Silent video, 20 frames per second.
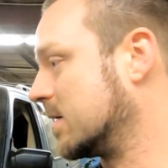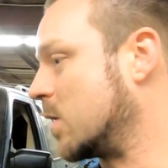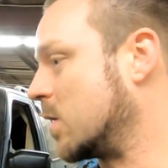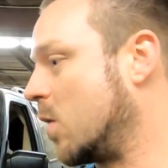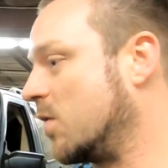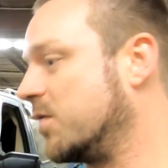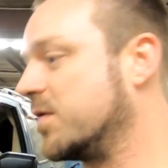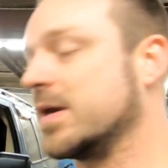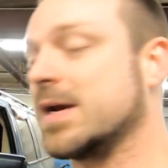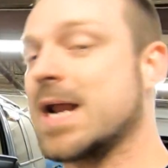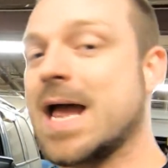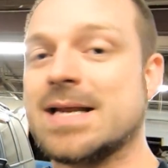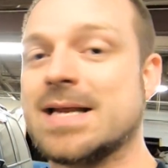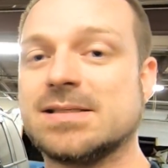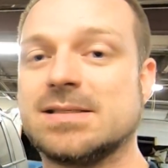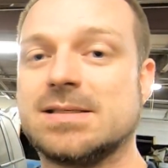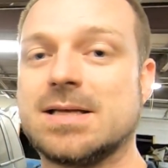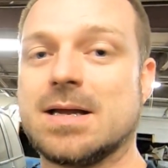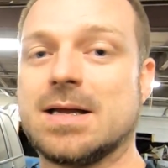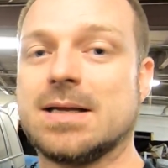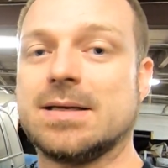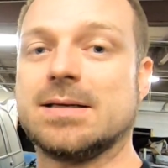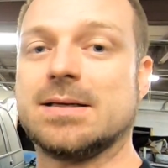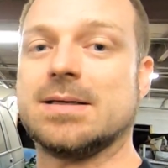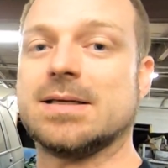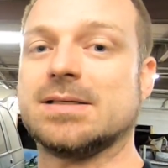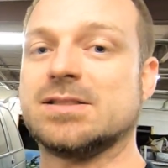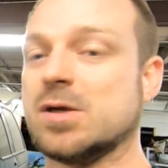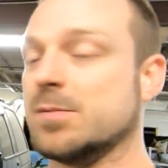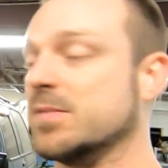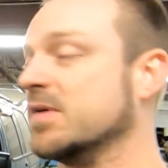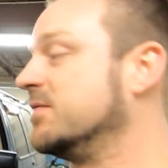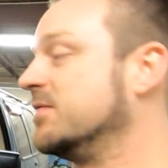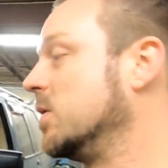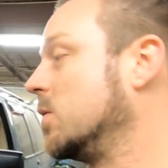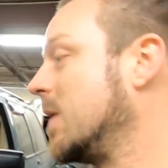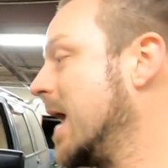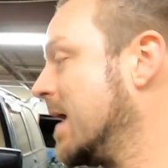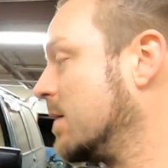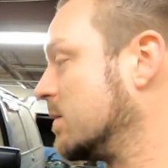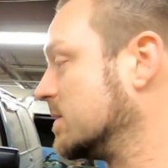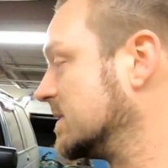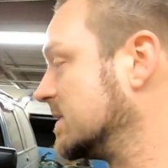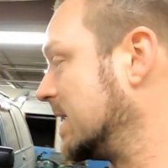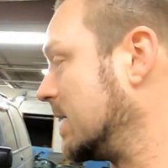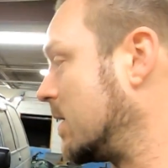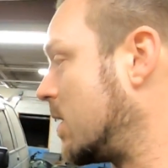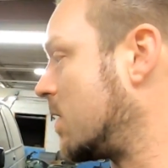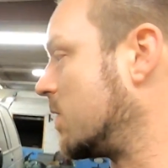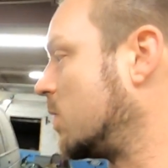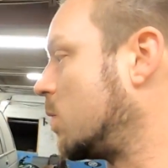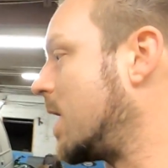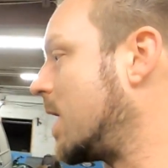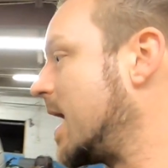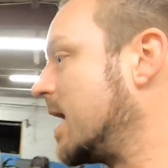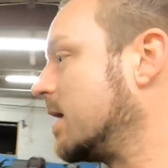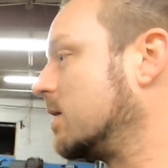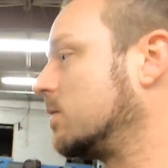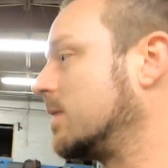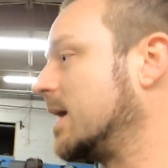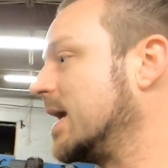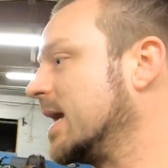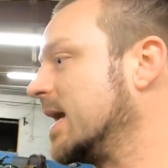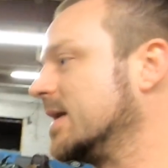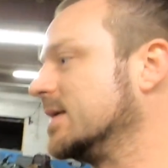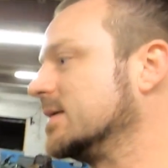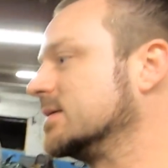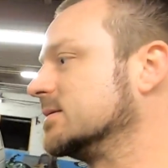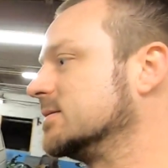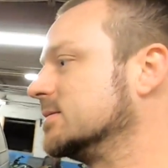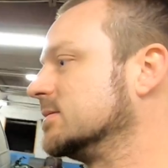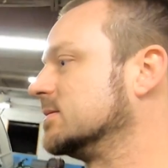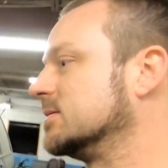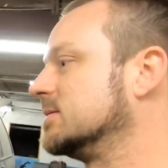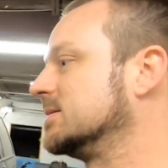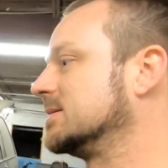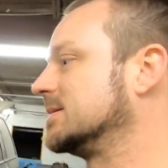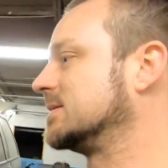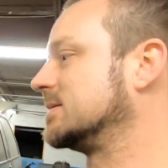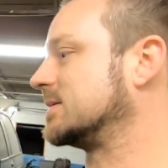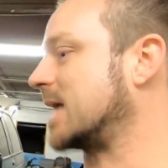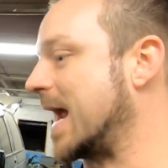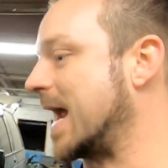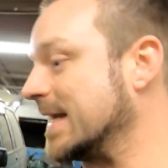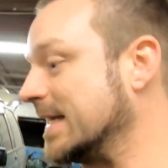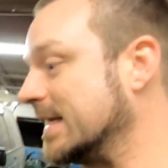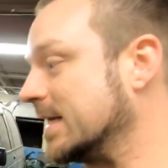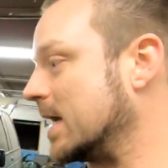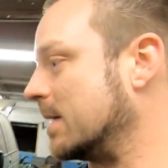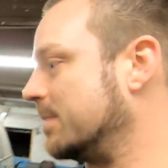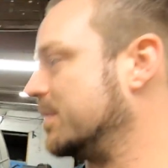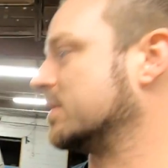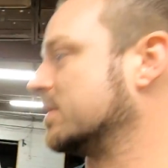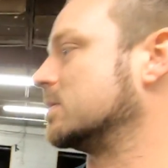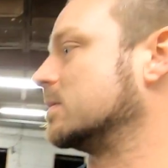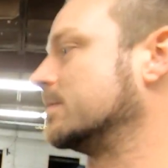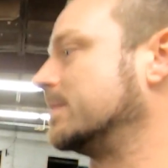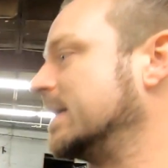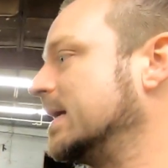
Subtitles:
Goal for the night is done. It took me a few hours to get all the wire ran and tidied up a little